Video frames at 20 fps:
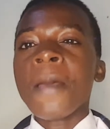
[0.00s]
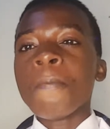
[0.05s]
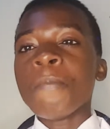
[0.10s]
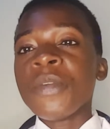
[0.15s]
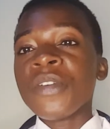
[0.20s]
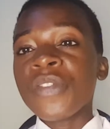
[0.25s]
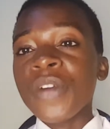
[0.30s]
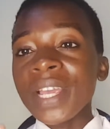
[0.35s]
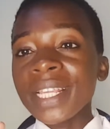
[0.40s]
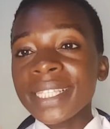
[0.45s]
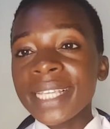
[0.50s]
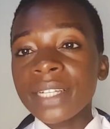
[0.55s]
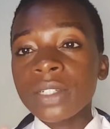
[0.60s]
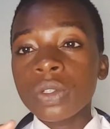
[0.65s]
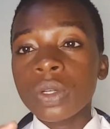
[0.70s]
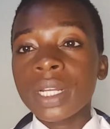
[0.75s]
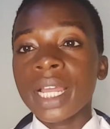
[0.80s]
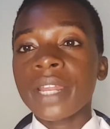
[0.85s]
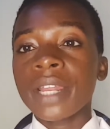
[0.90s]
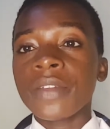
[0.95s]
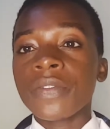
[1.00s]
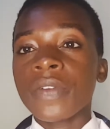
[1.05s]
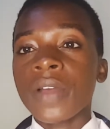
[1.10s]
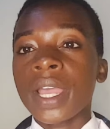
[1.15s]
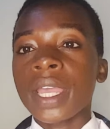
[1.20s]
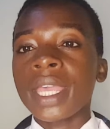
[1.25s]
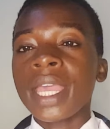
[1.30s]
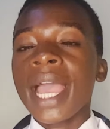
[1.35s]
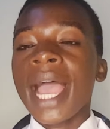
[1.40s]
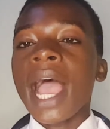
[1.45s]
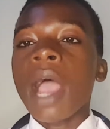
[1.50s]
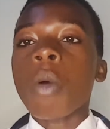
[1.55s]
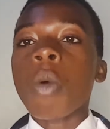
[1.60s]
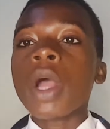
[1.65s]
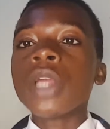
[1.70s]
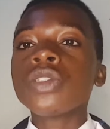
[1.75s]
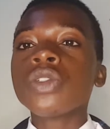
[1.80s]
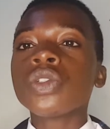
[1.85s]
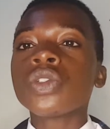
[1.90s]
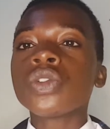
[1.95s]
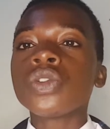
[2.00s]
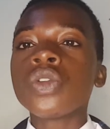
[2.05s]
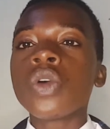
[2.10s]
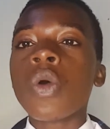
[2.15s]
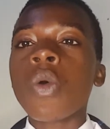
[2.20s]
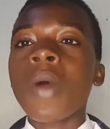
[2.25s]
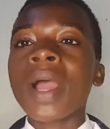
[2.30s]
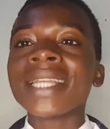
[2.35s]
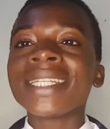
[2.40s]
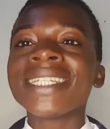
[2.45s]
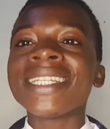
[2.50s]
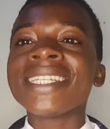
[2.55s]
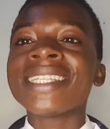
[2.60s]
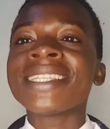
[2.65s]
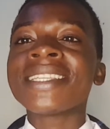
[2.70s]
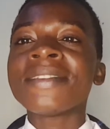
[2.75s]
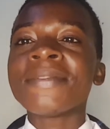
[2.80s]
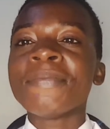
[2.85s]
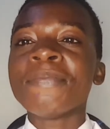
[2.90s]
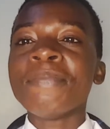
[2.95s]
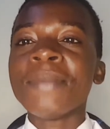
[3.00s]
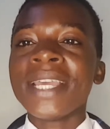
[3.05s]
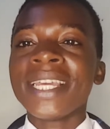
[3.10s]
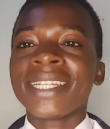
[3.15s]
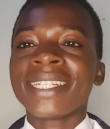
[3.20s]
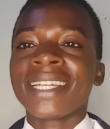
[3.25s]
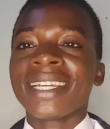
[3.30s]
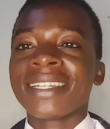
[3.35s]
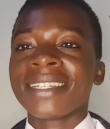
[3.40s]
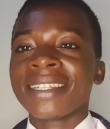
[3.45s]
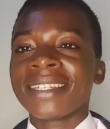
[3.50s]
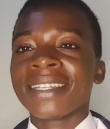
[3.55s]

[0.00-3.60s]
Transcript: Before I start to clarify, I want you to know what is matter.